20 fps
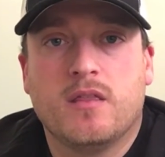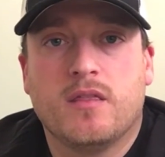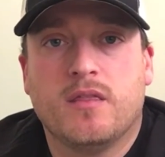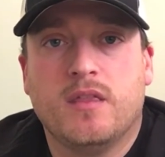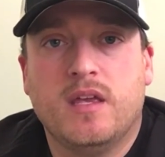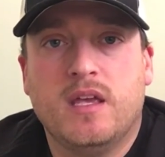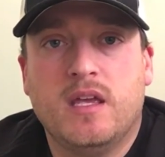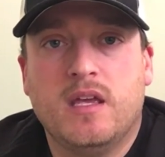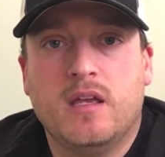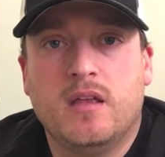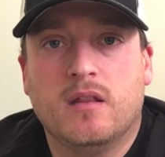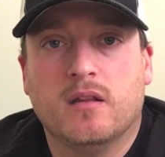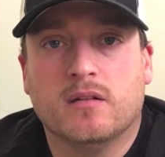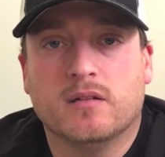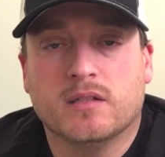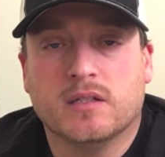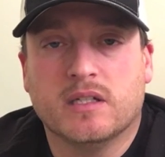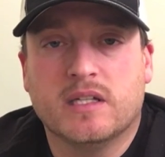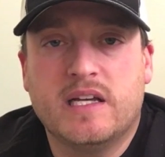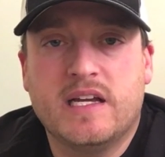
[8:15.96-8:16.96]
The
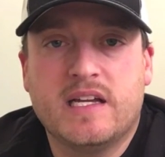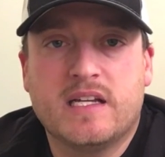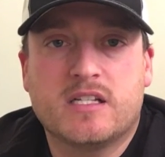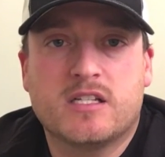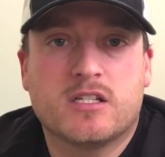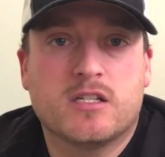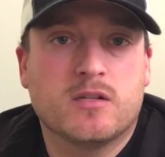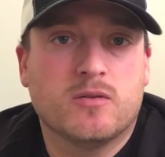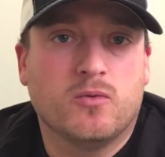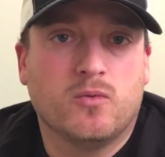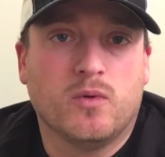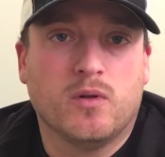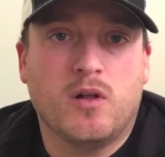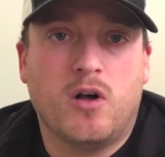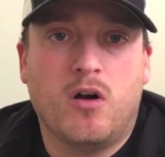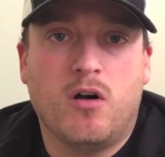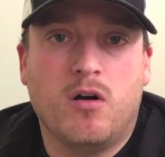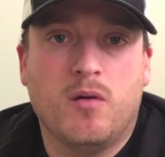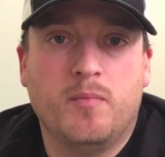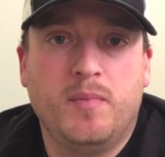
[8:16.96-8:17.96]
links will
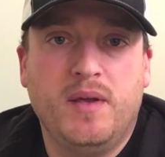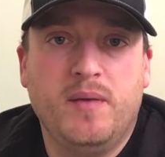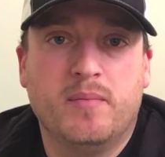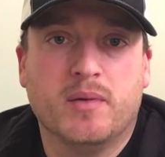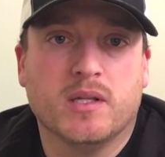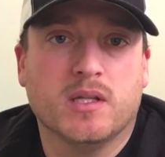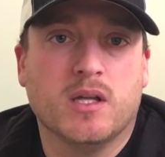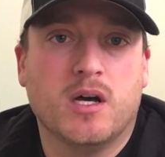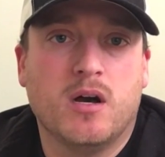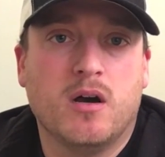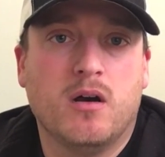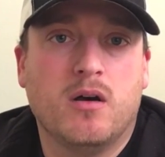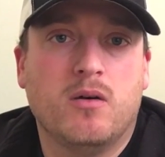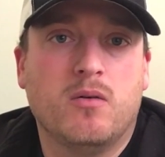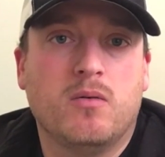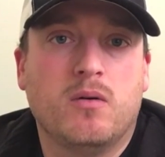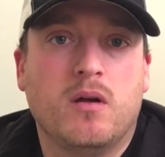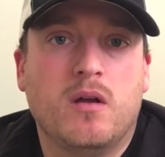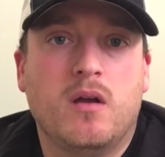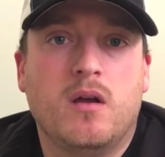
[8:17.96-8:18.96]
all be
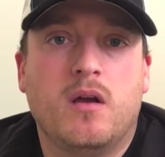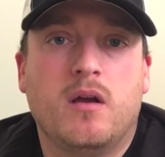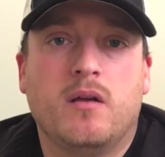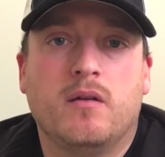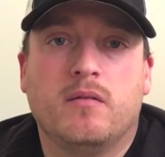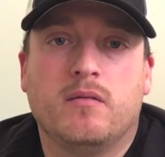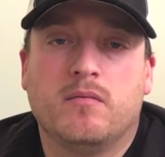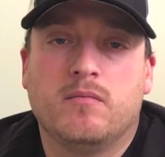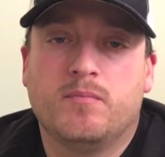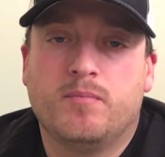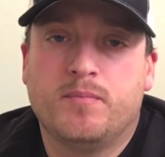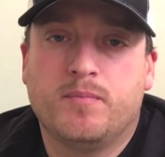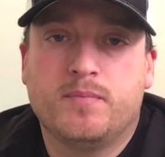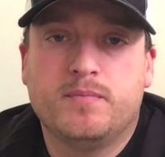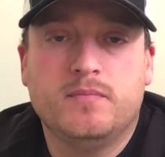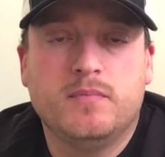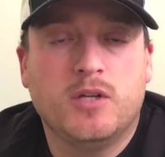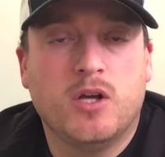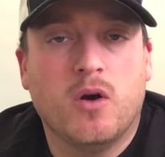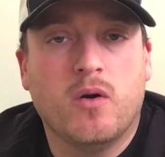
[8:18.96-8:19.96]
below.
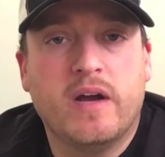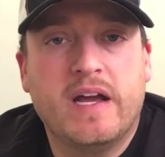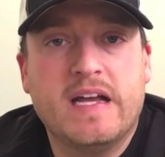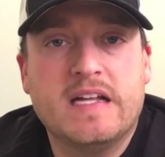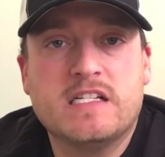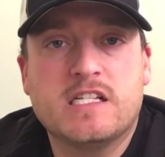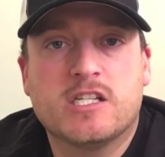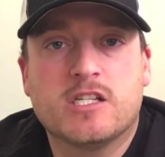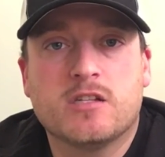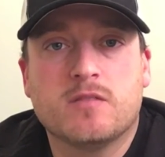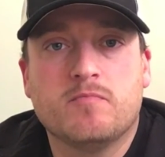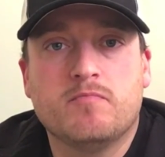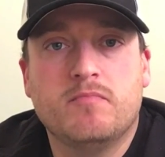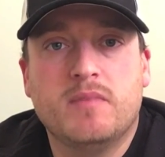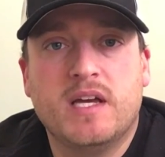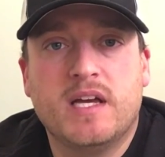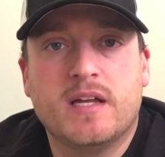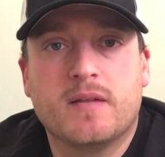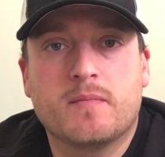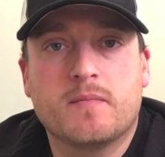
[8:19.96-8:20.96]
Go ahead and
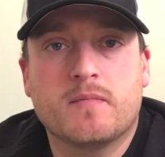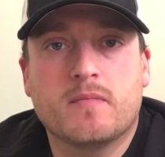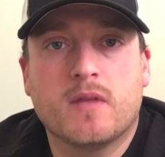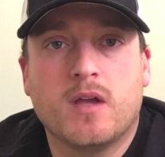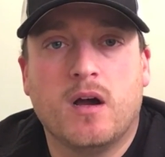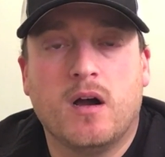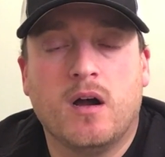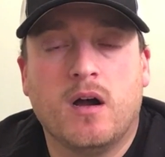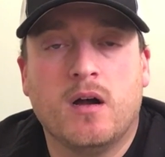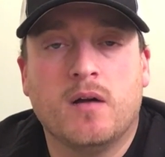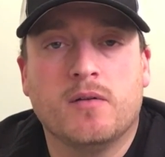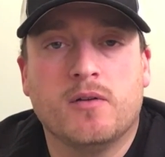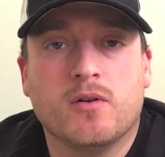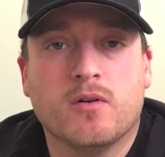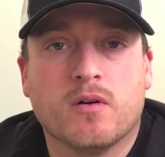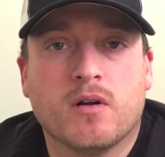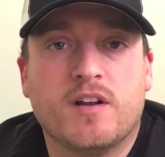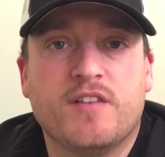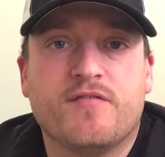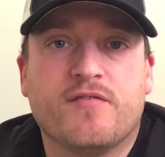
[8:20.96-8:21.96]
submit uh,
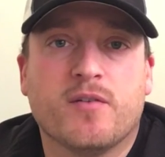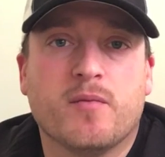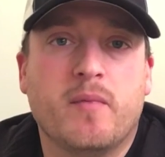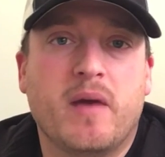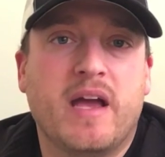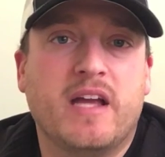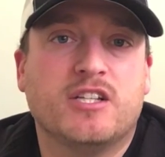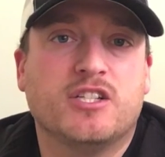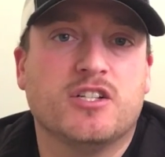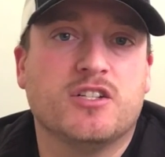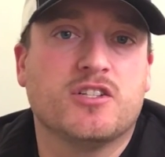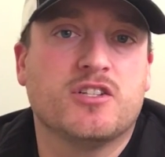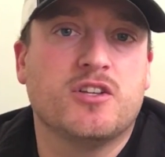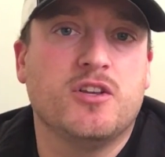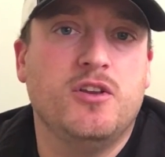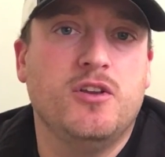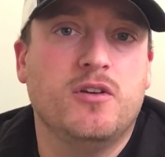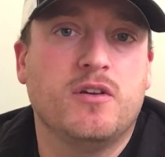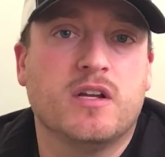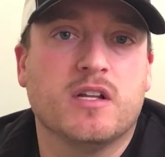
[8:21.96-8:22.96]
your information so
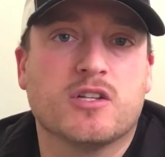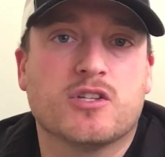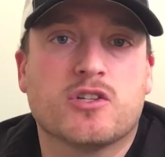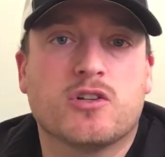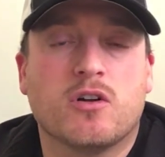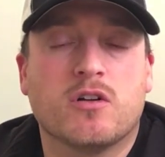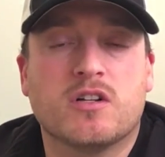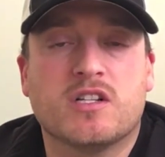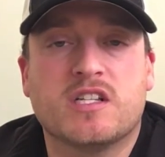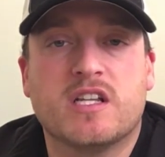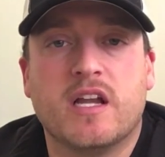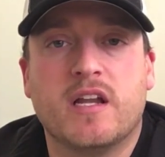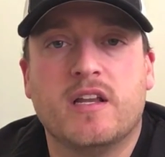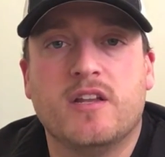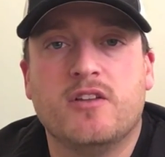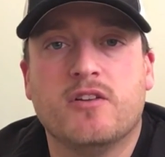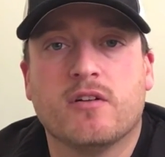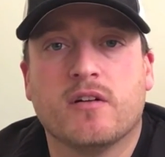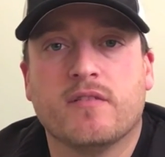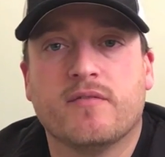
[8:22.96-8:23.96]
you can start
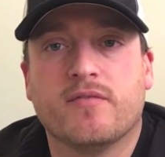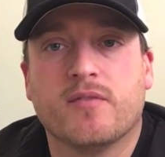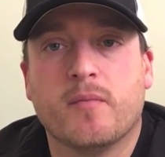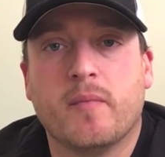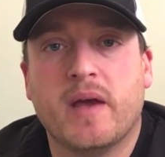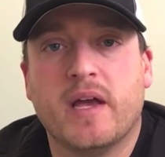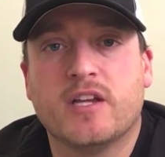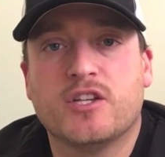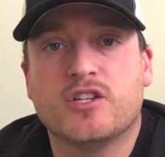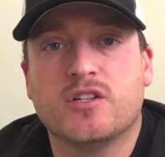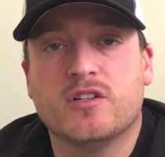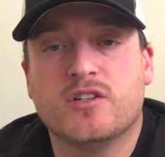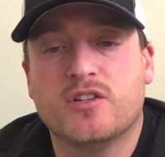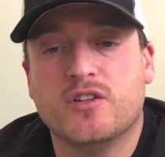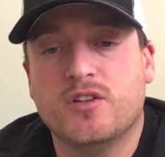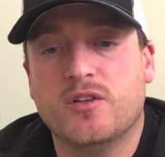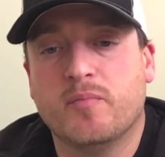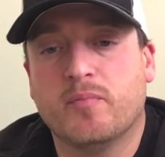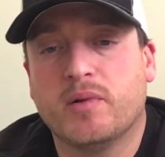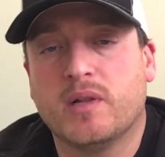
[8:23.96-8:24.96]
sending your information to
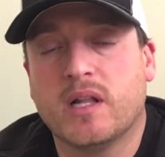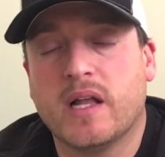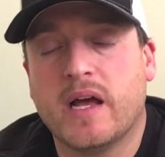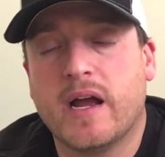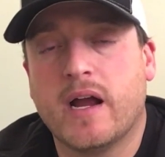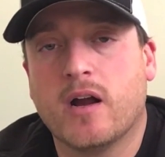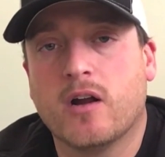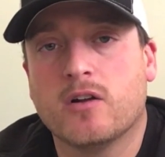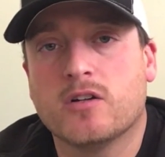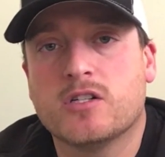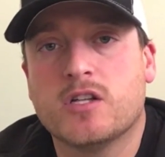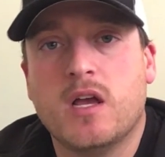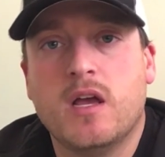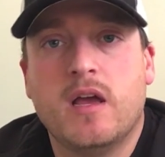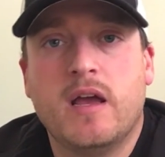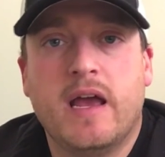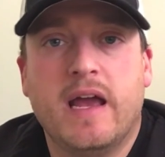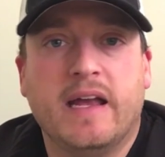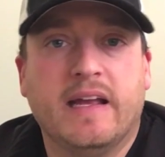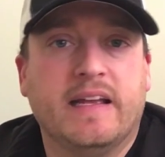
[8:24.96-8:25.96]
the players
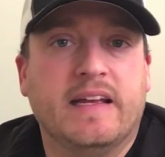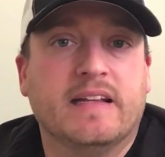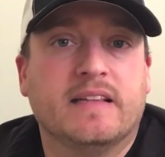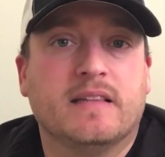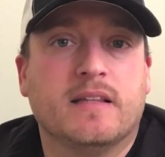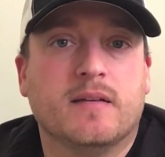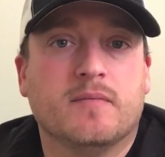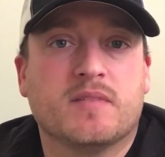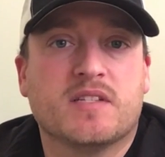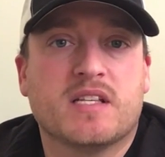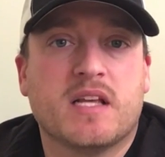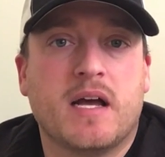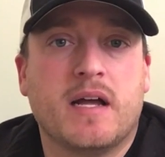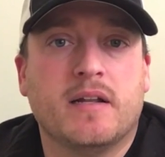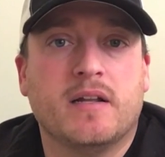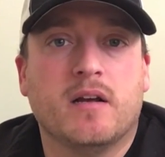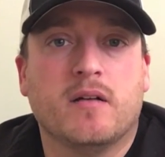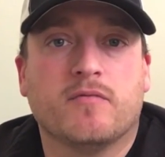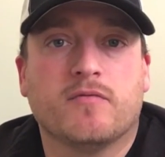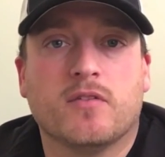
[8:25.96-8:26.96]
and get them
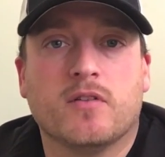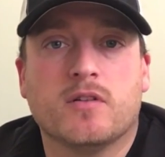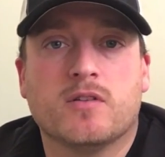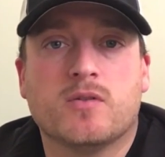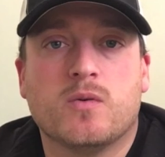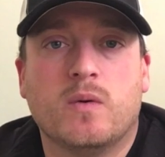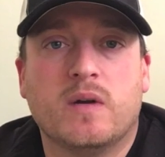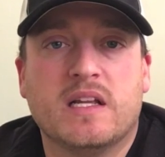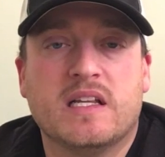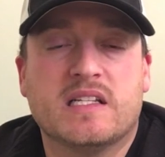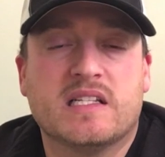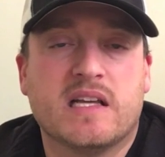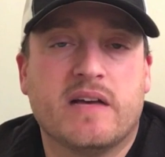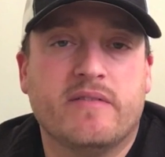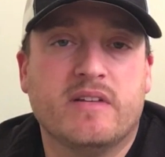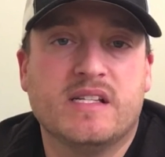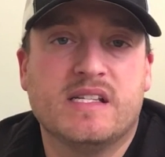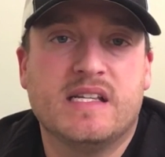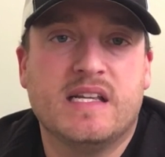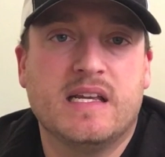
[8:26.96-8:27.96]
signed up for the
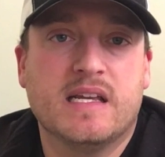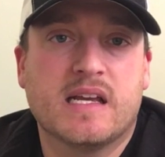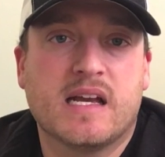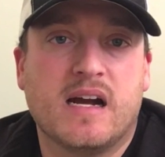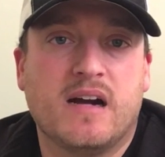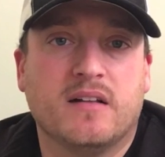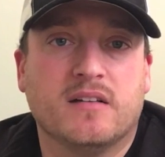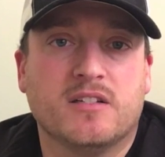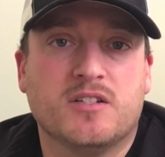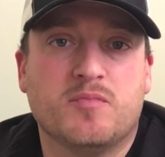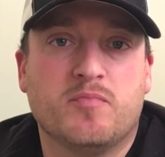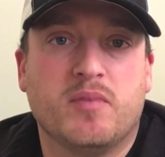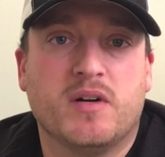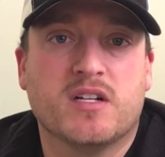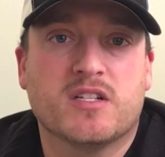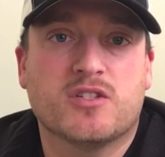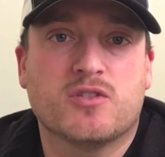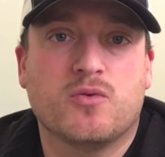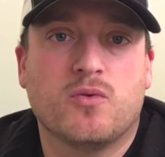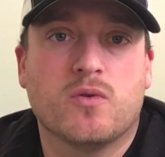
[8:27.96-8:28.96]
2017 college
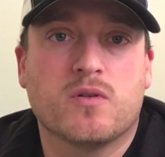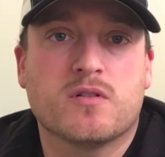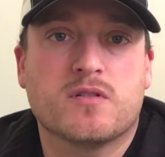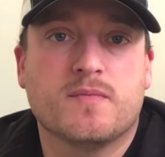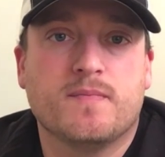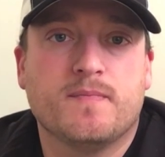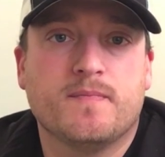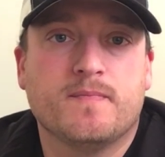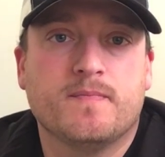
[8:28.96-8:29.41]
bus tours.